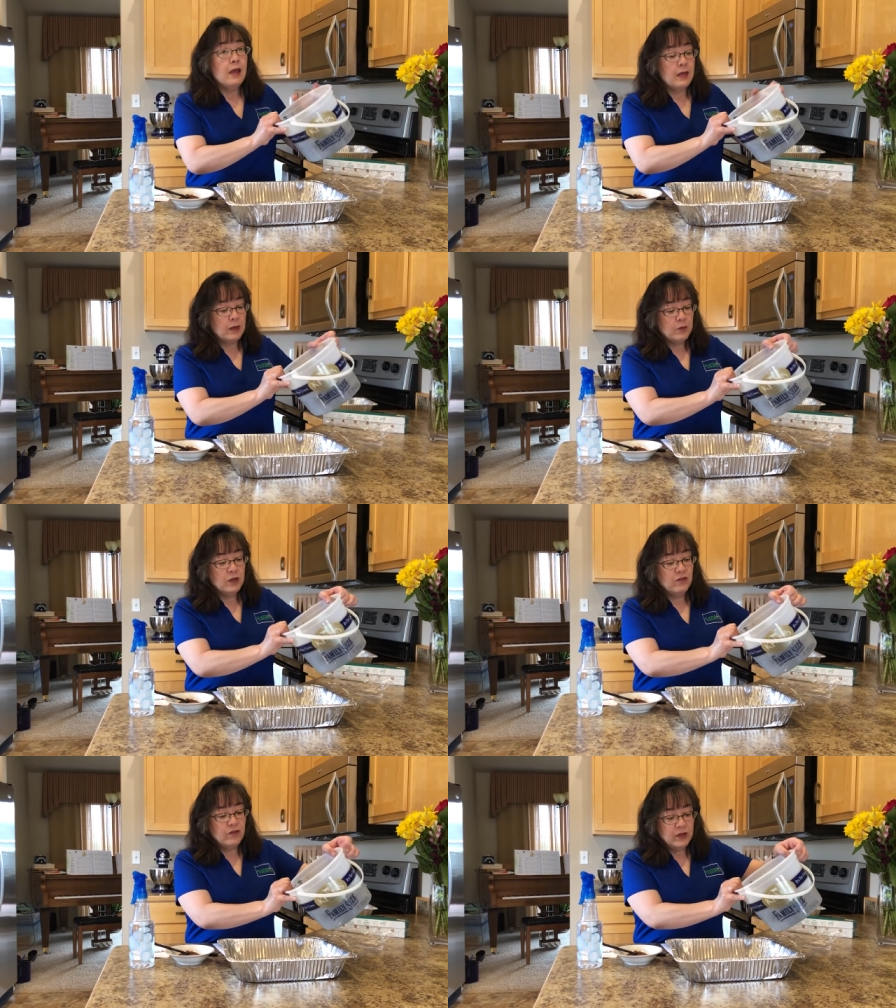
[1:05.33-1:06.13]
And I'm
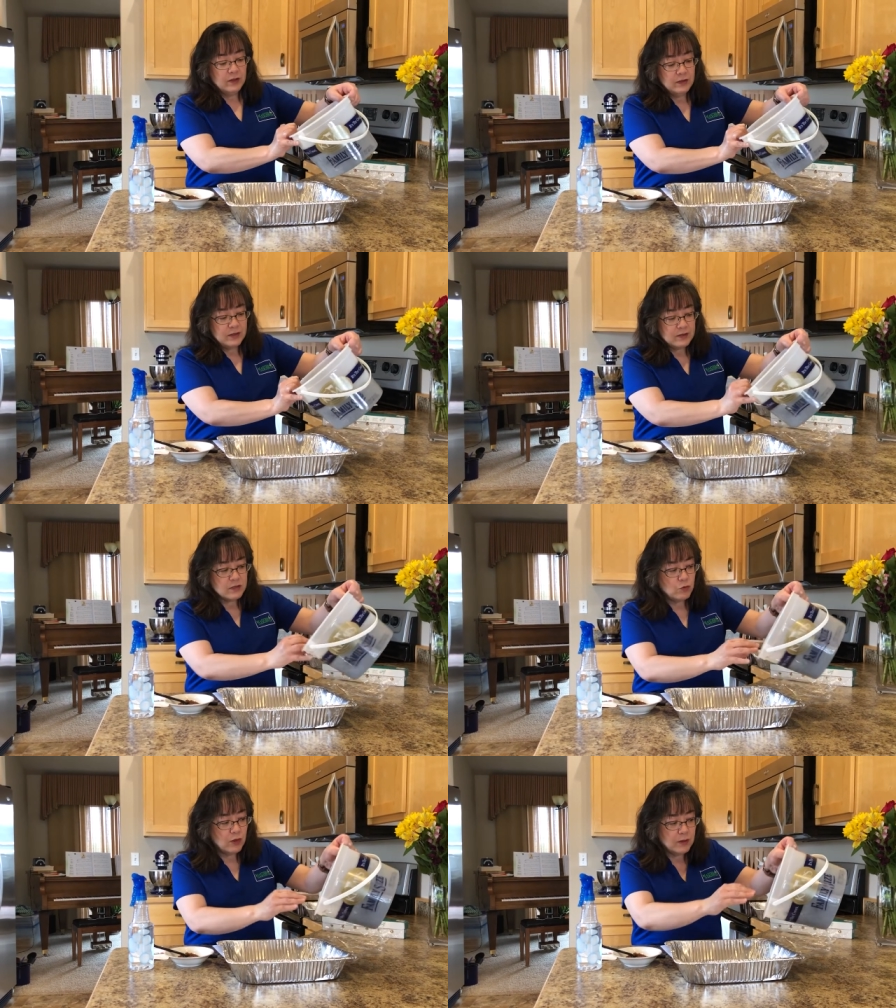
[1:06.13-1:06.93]
gonna fill
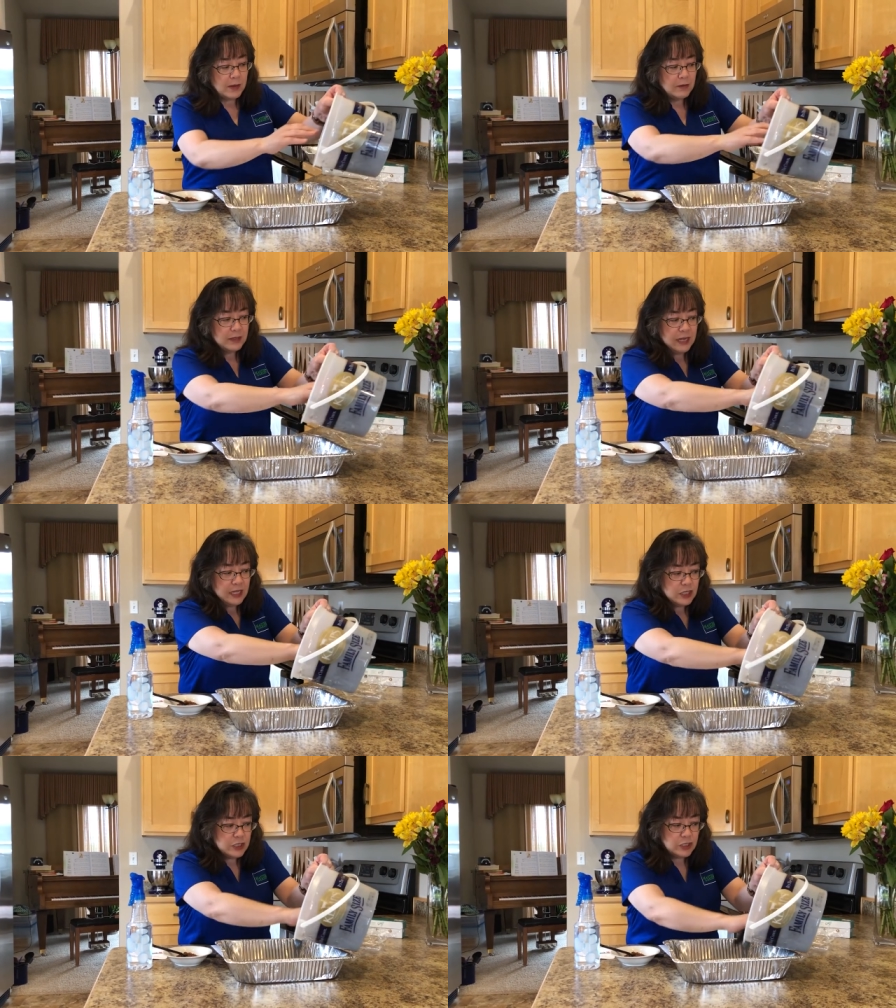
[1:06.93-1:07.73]
this with about an
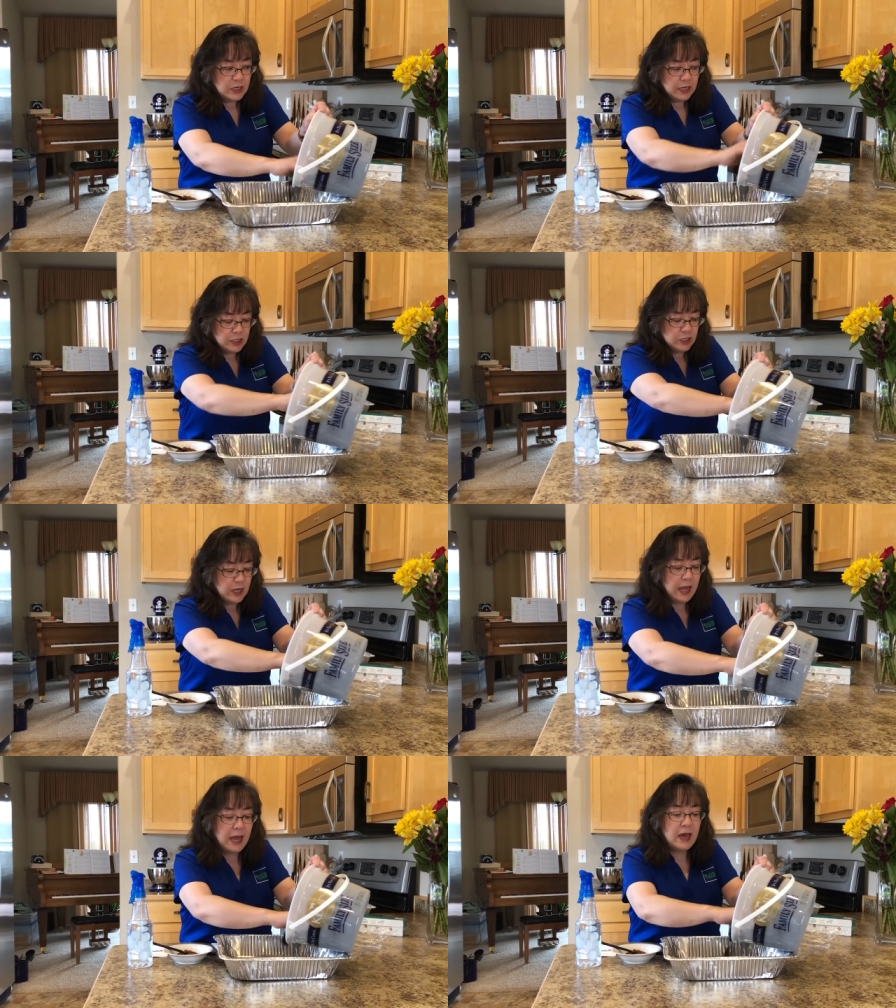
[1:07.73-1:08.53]
inch, inch
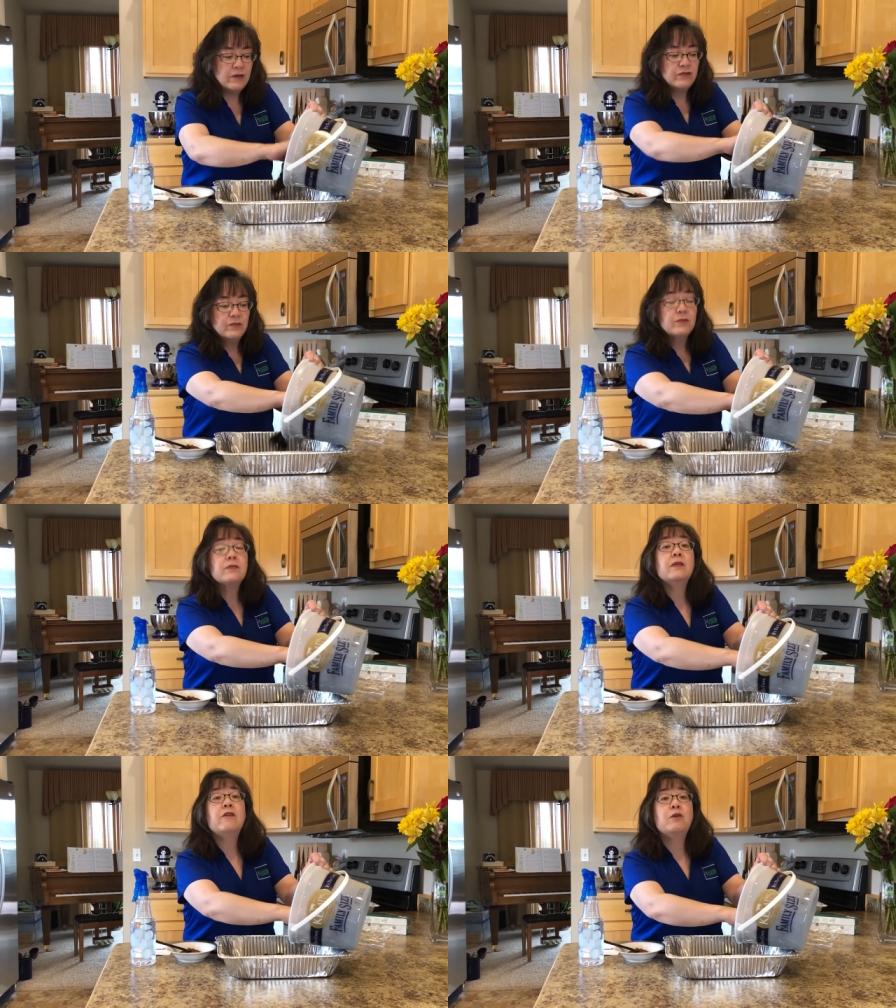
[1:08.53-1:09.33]
and a
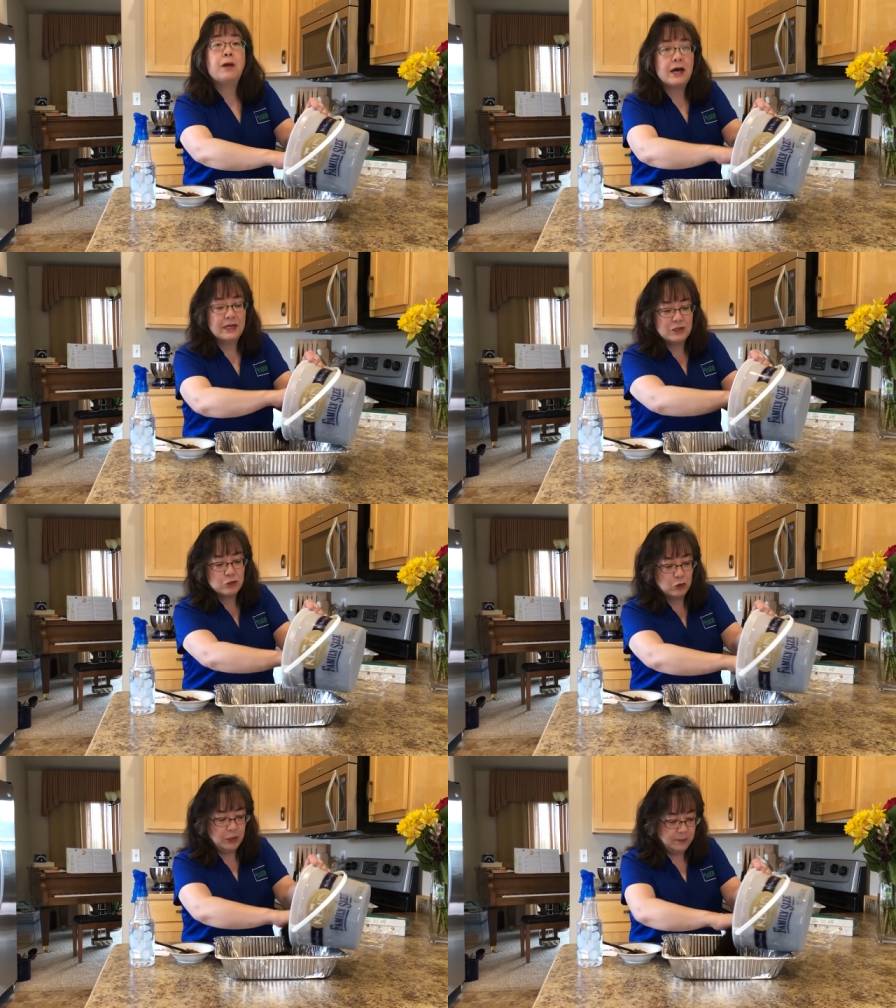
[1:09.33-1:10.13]
half of the potting
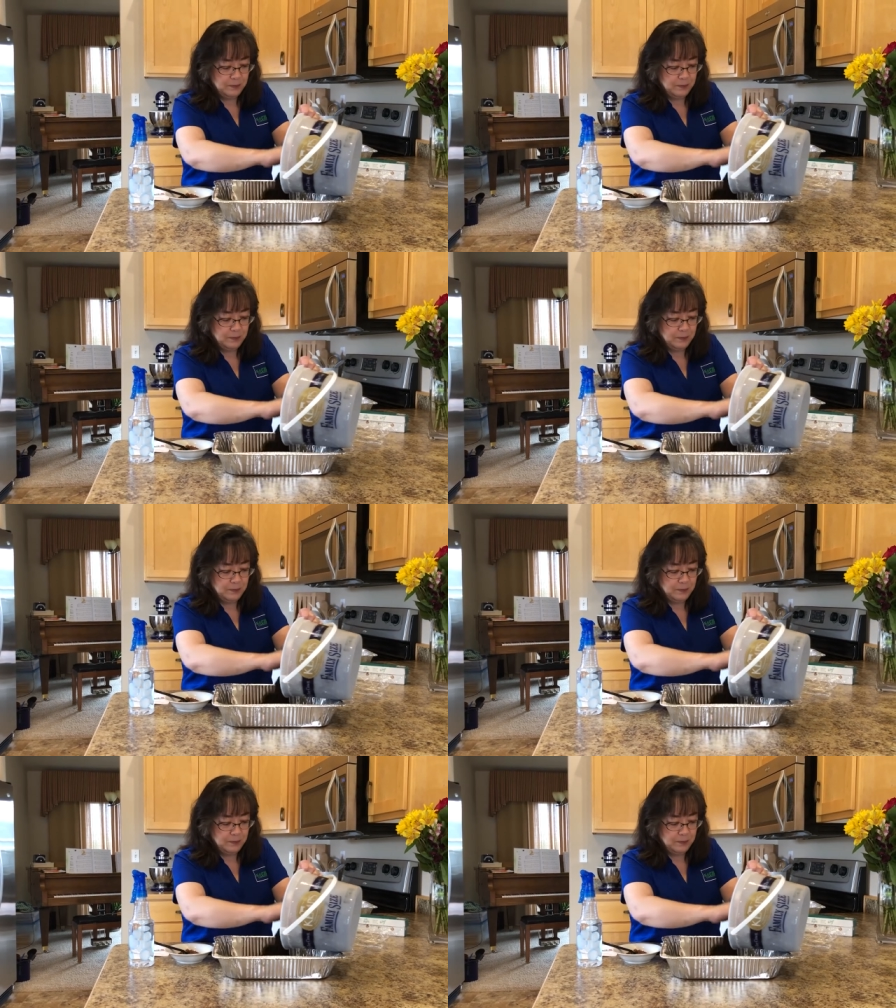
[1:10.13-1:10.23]
soil.